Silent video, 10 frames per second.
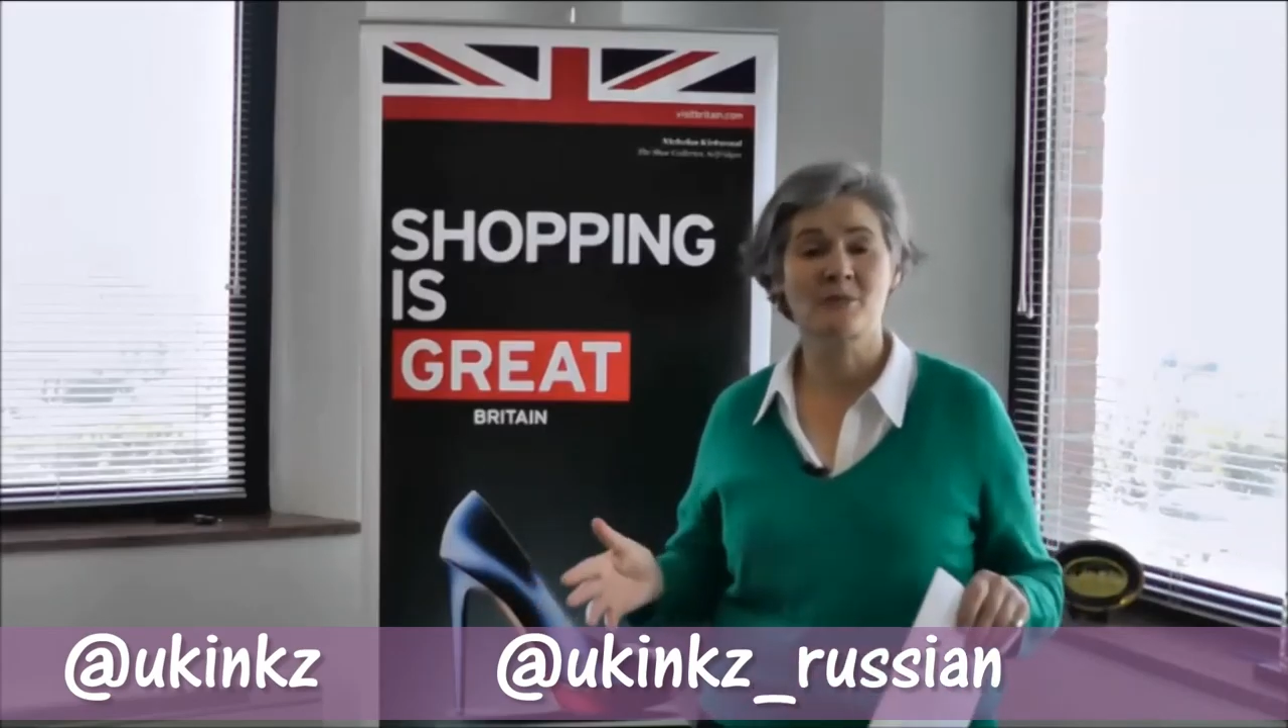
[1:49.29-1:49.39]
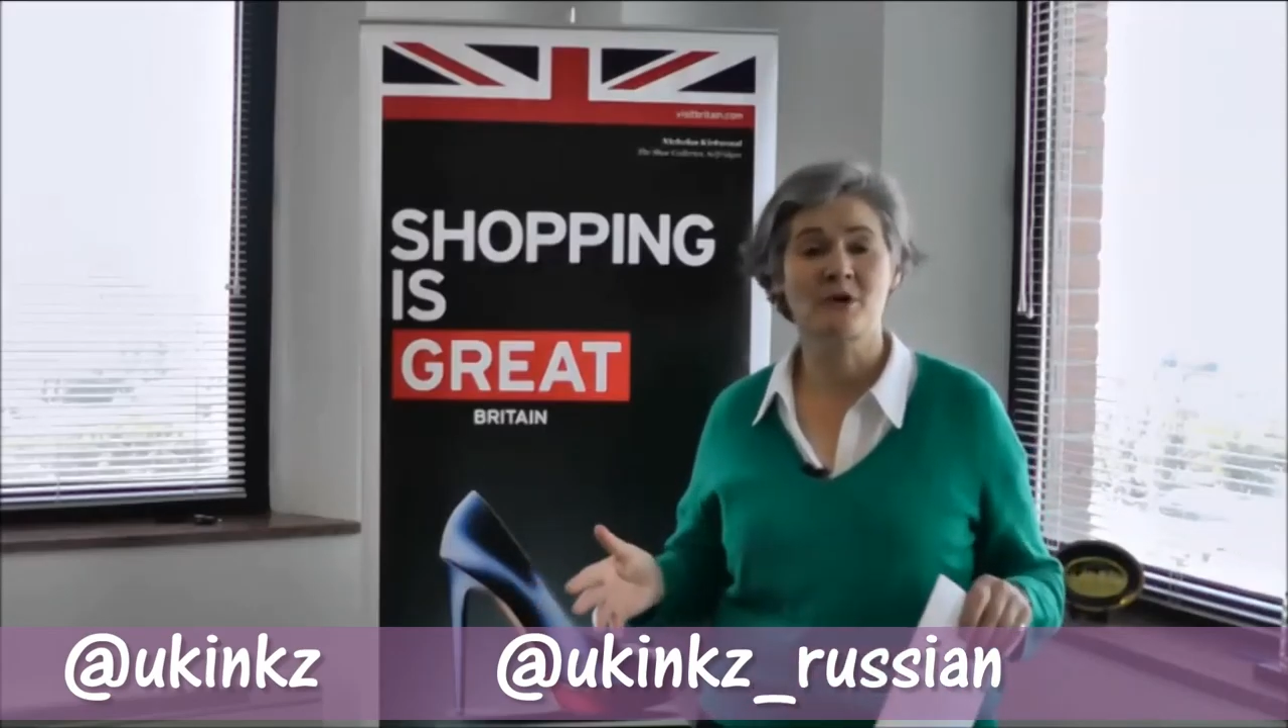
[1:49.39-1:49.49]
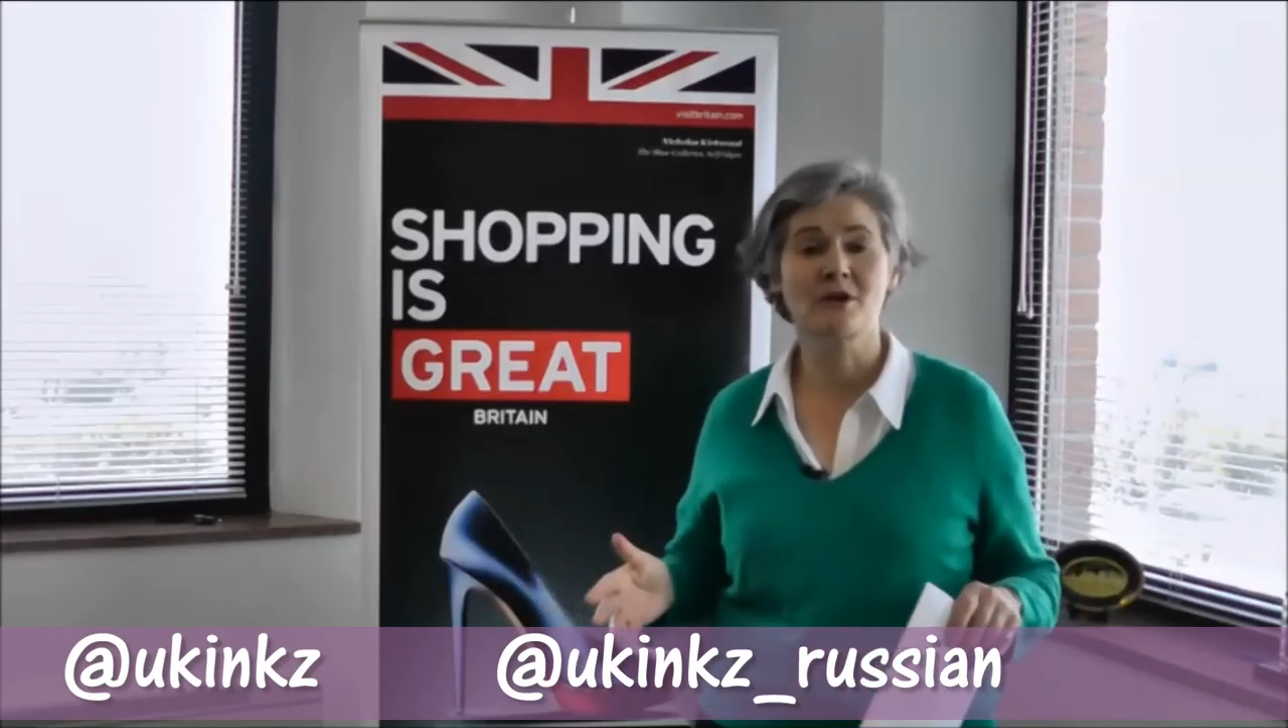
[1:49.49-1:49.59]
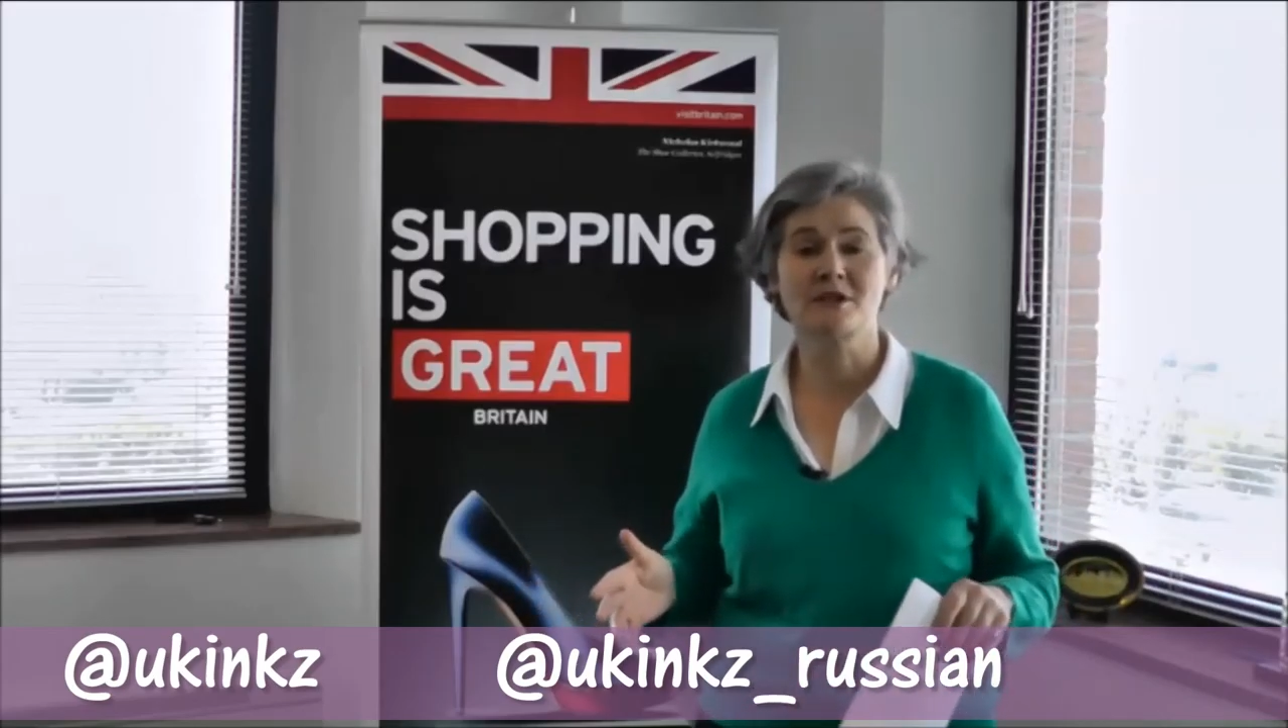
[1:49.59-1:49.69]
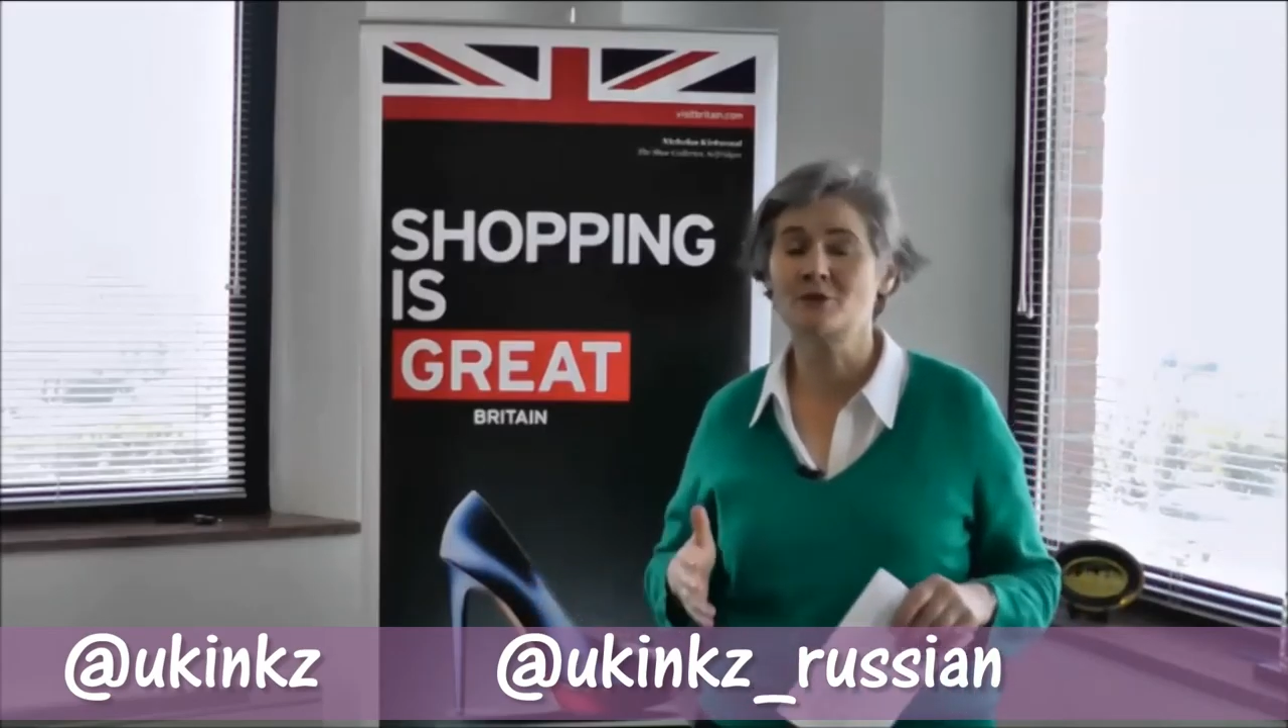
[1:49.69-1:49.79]

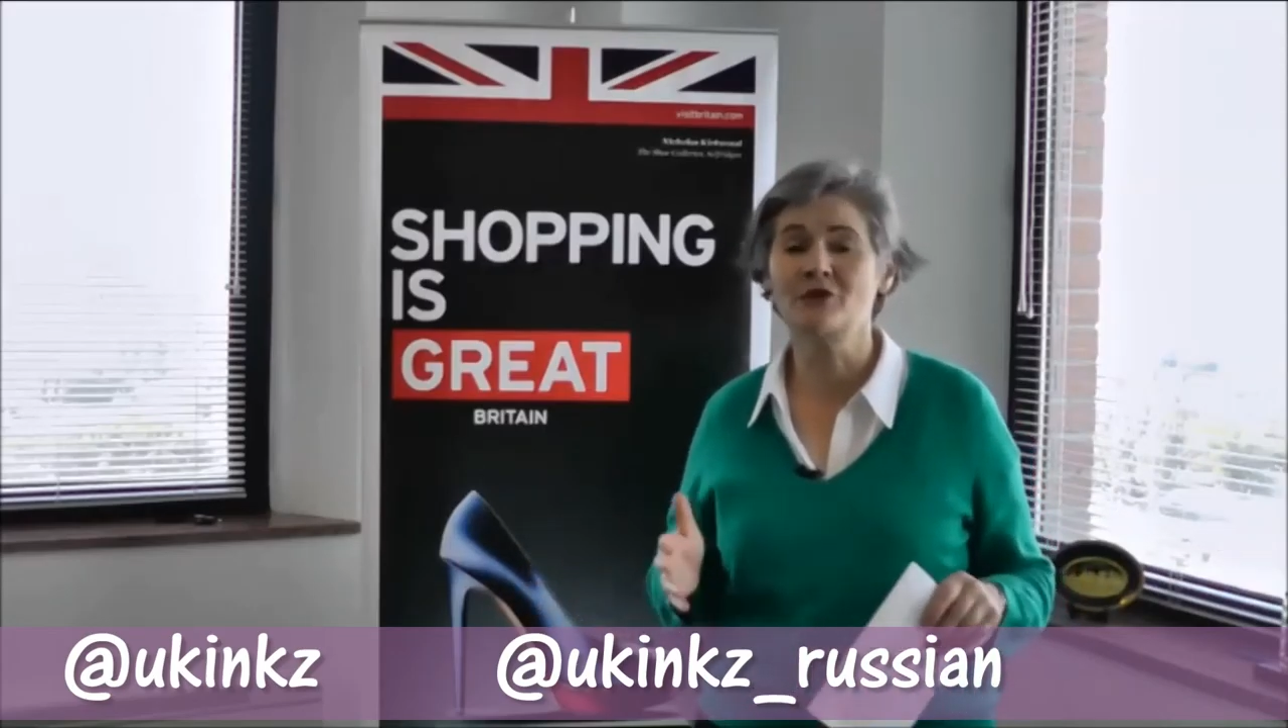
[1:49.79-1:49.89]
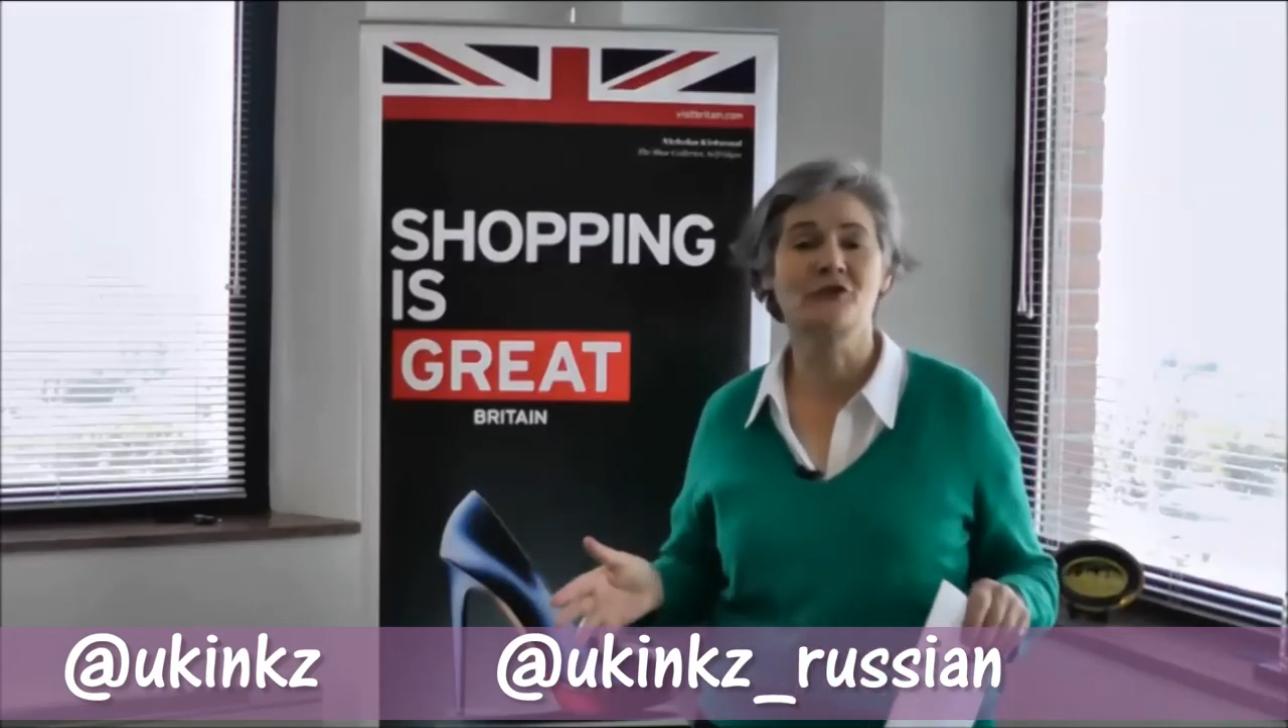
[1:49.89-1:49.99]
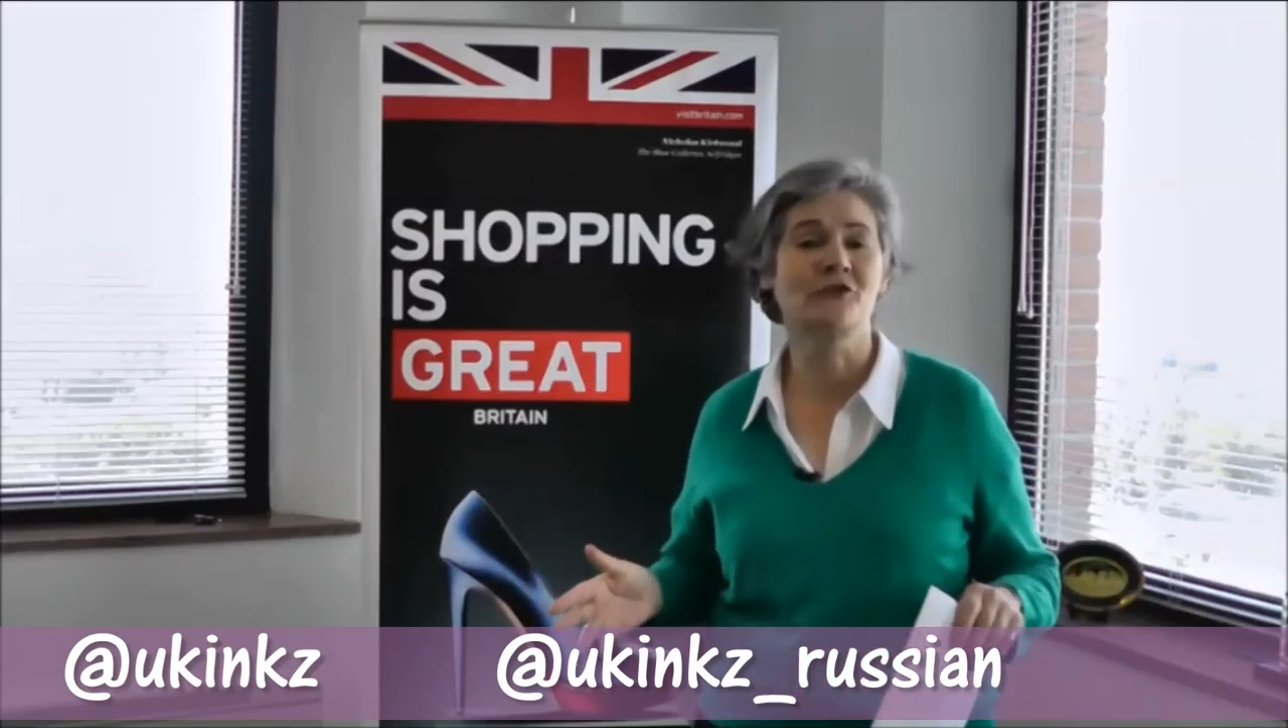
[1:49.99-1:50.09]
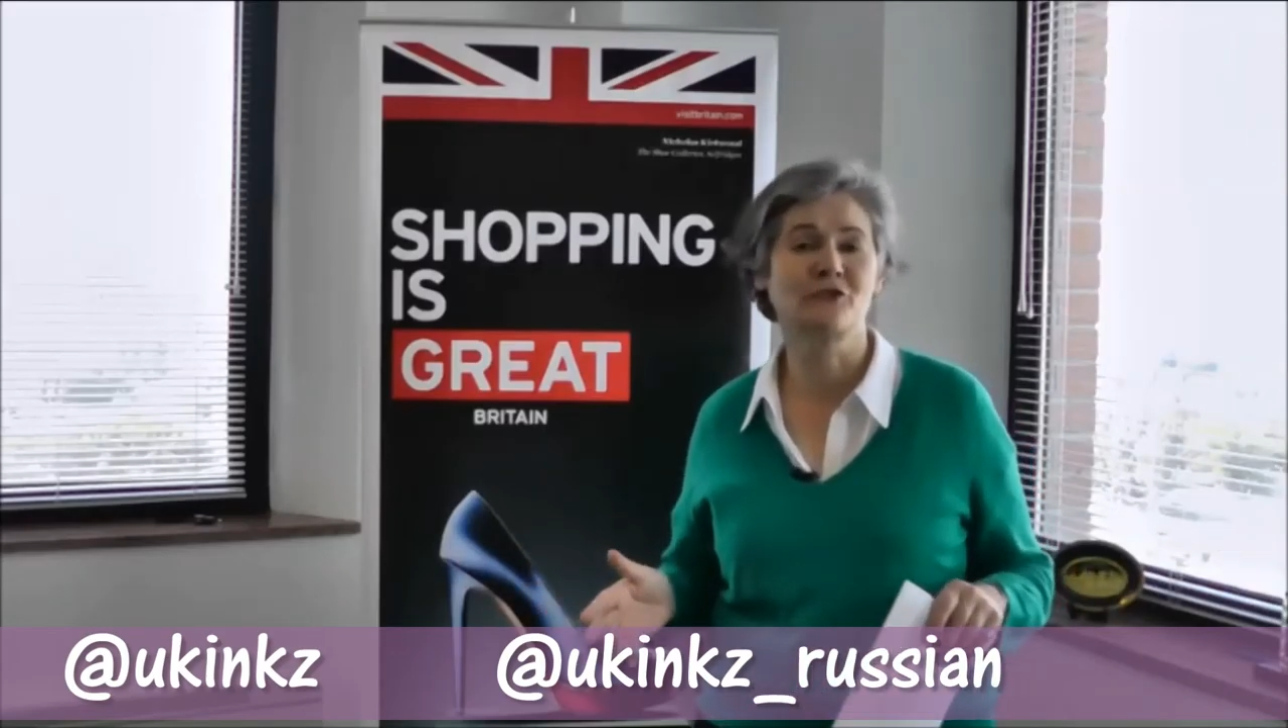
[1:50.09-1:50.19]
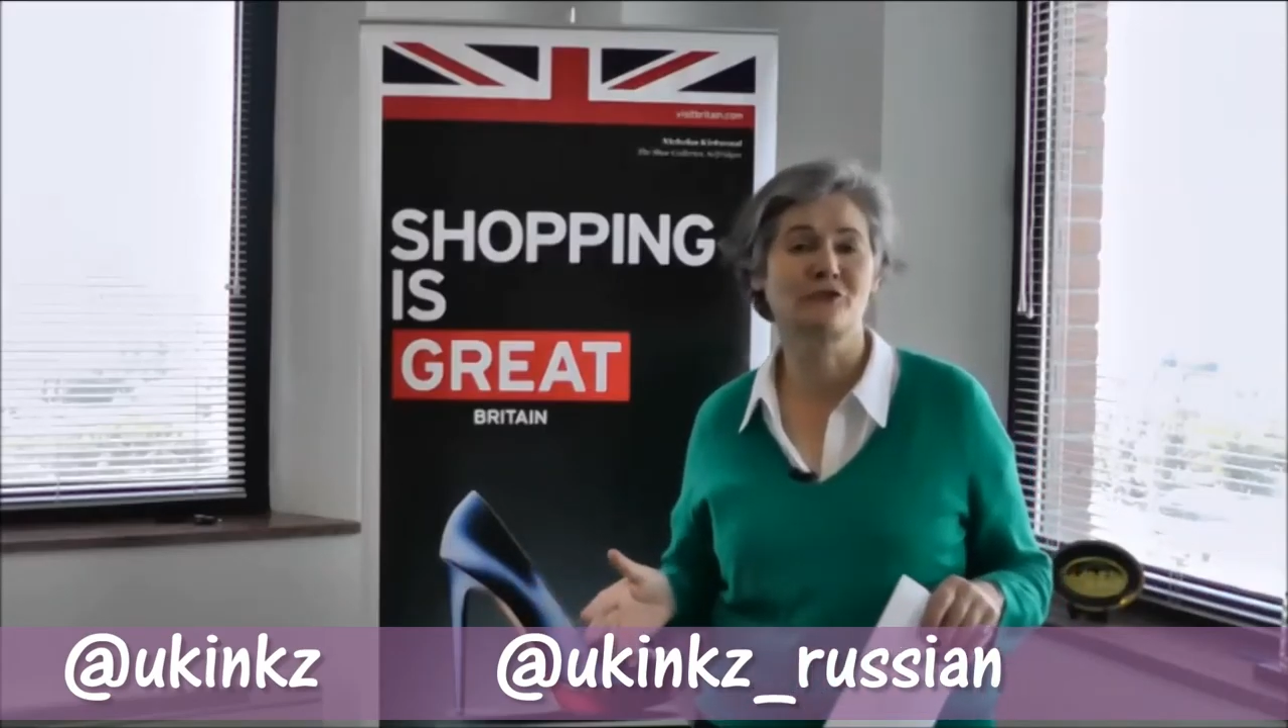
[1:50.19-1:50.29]
part in all sorts of